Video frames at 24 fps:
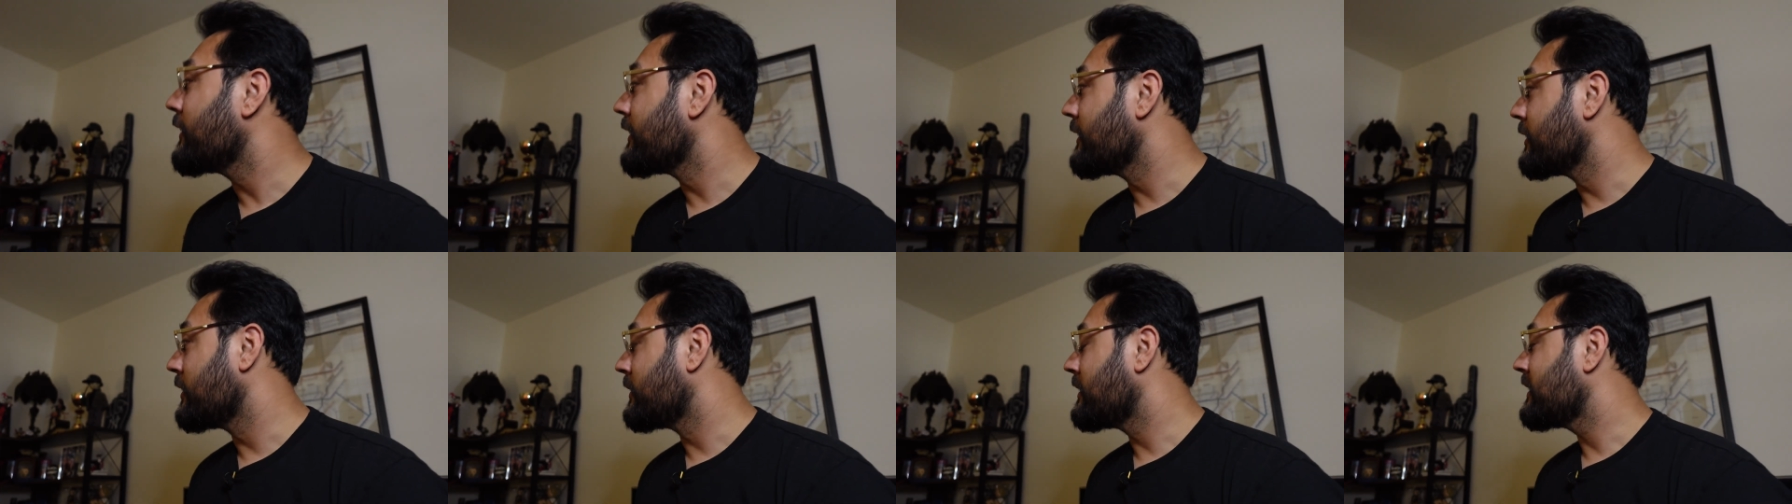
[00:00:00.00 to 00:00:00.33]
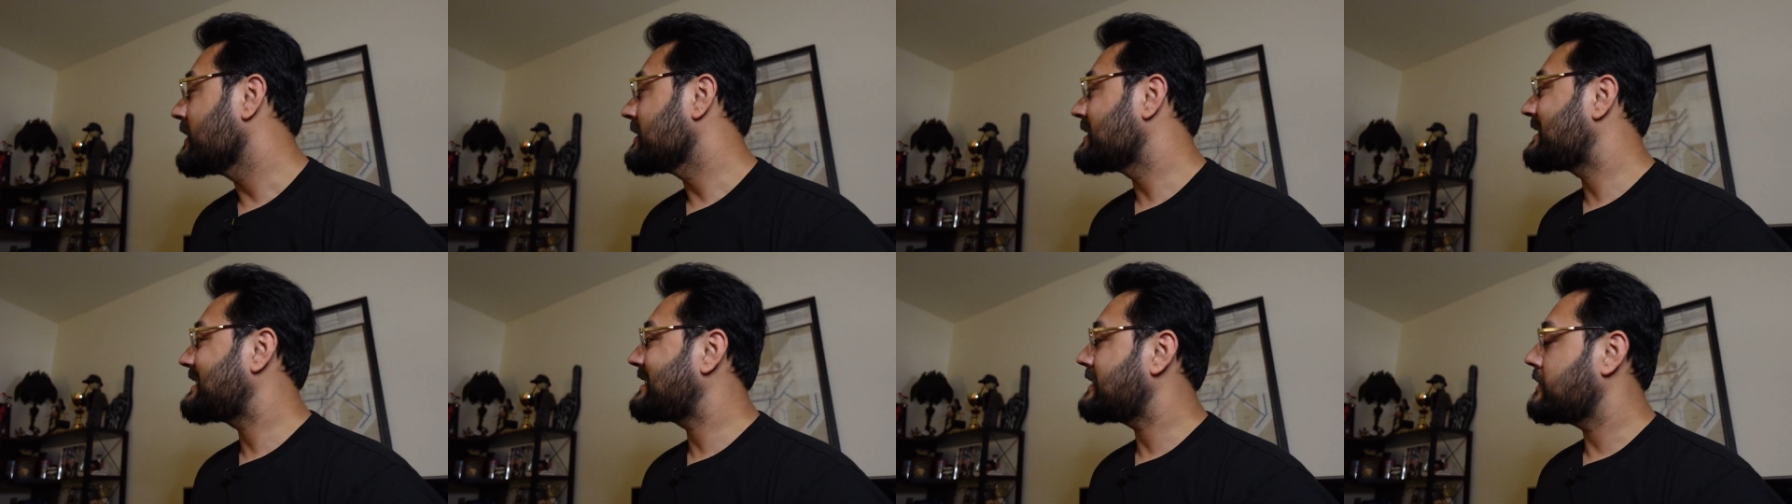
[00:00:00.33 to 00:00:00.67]
the
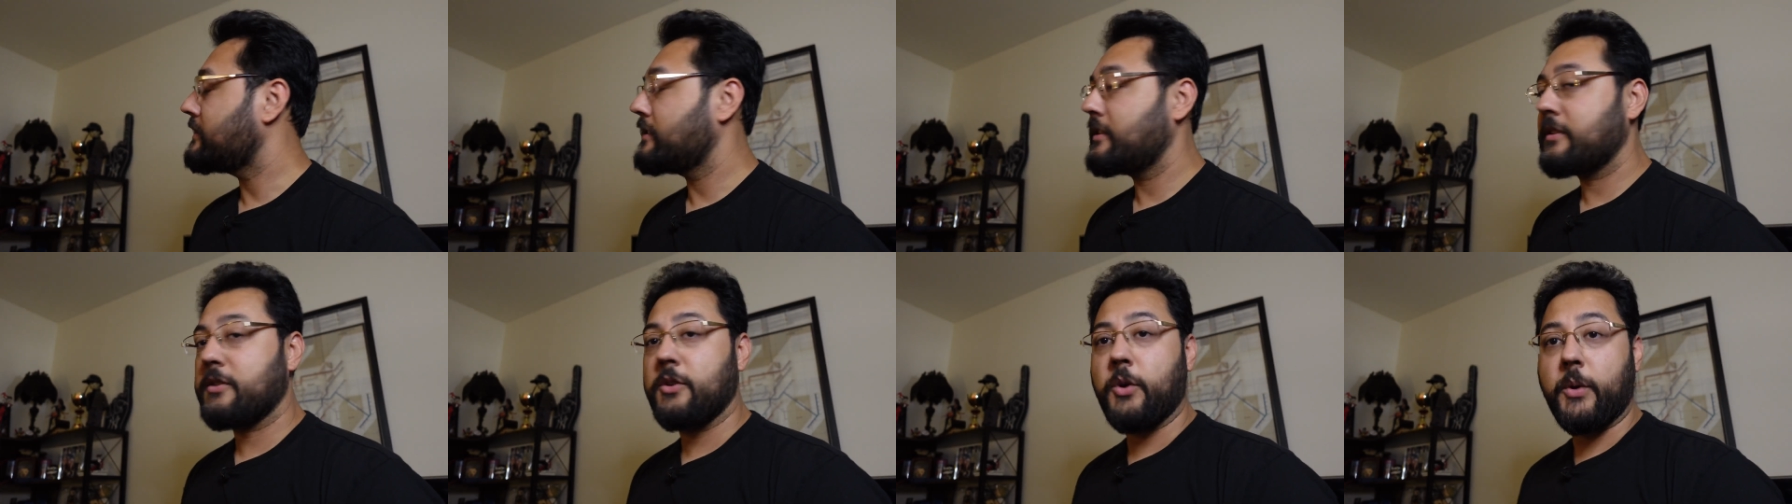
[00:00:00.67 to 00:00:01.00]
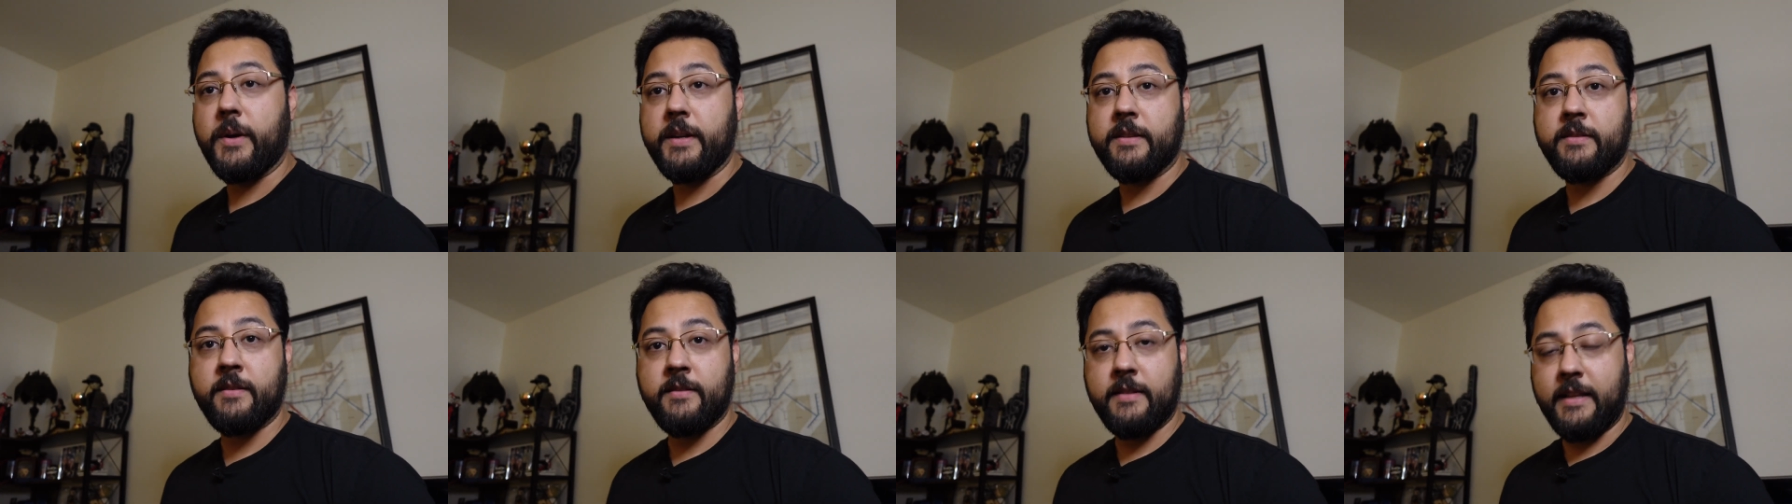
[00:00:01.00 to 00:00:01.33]
little zzz
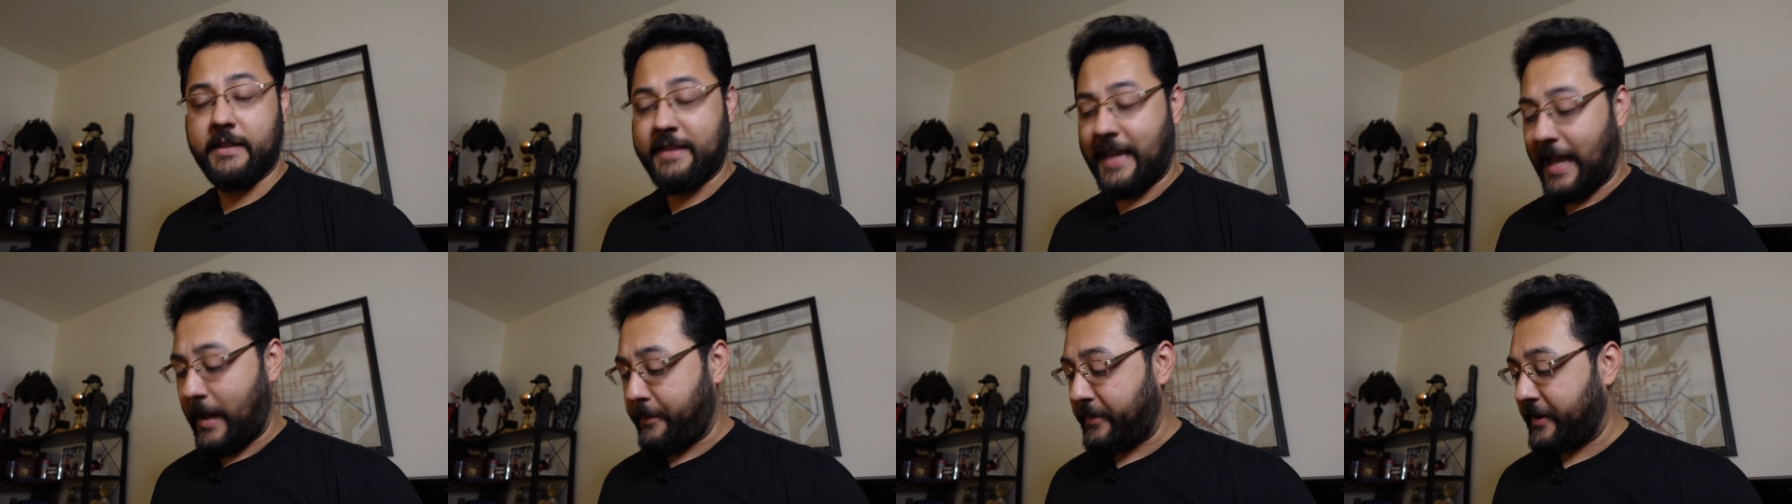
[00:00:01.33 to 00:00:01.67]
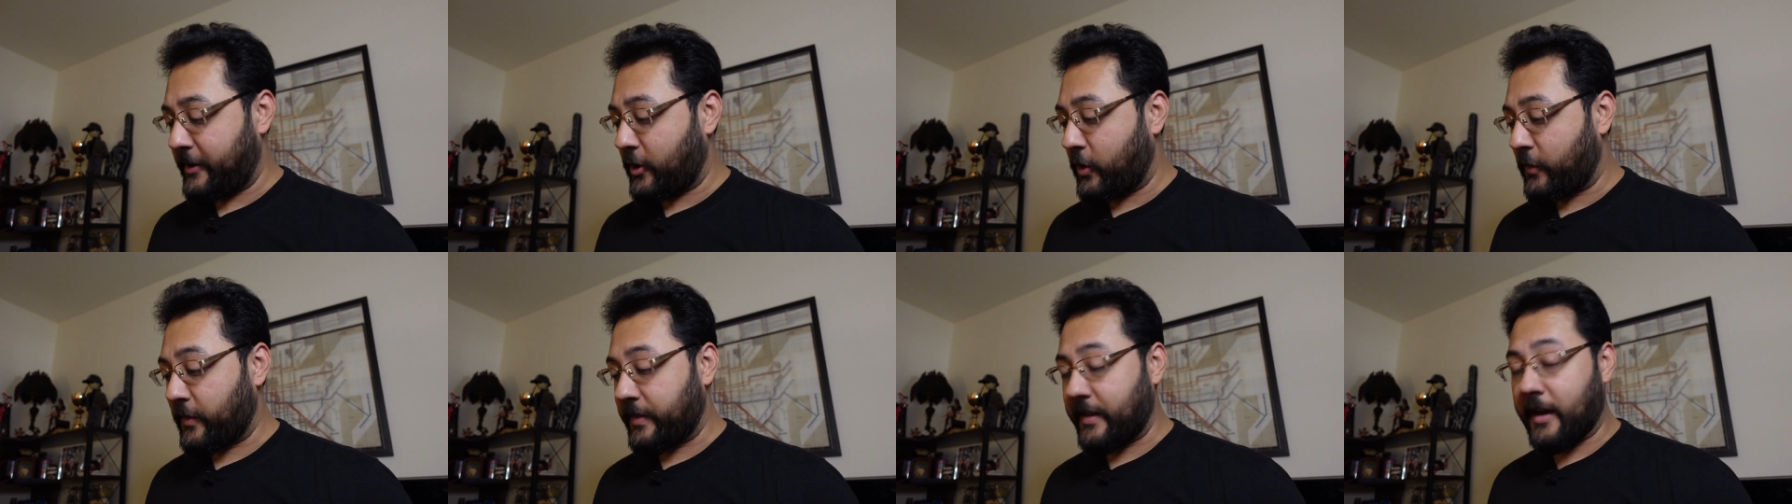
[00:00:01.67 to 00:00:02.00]
noise that's
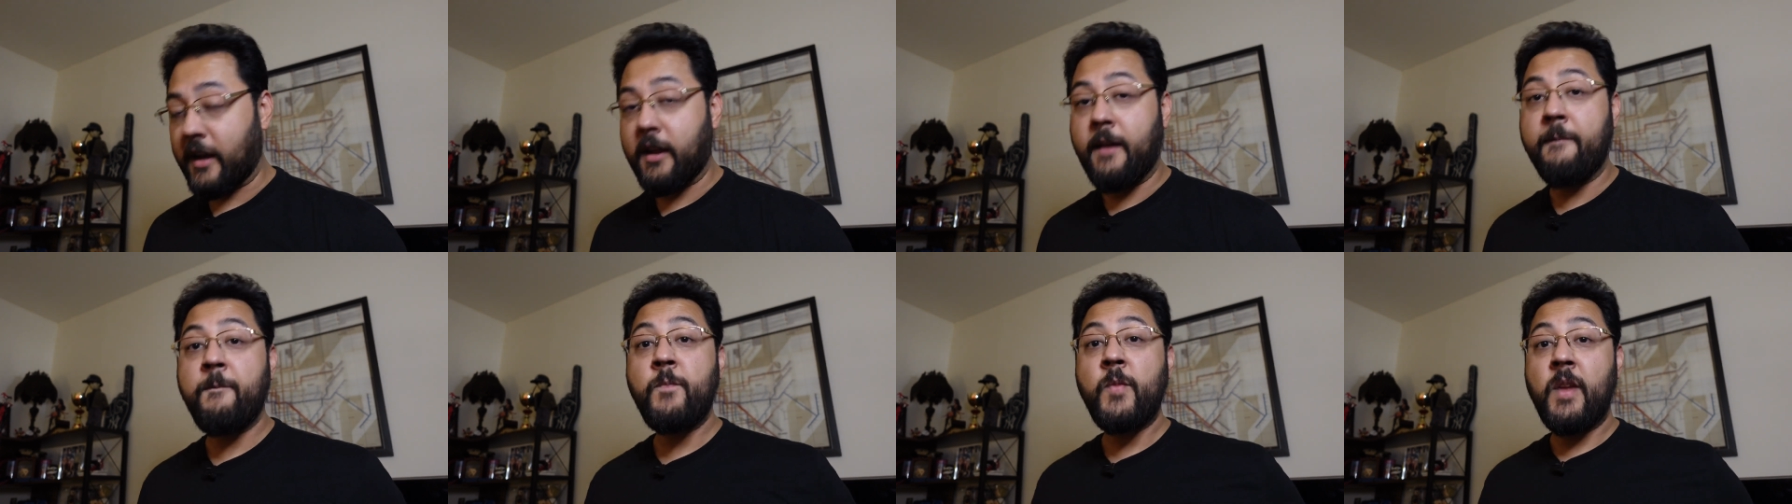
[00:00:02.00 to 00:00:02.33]
happening over there.